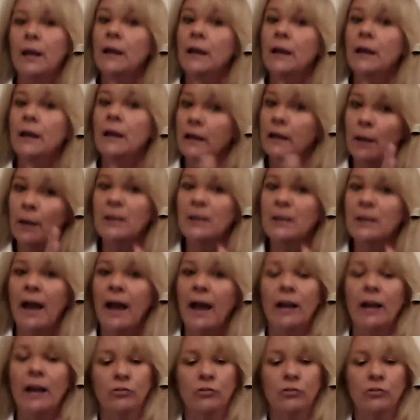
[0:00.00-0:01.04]
numbing
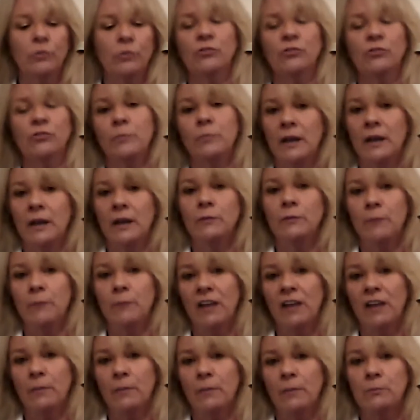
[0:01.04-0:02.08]
patch, which may
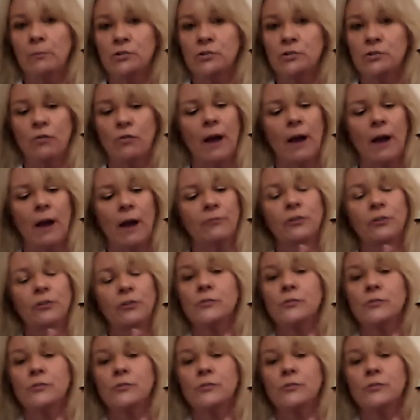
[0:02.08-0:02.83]
have been prescribed for you.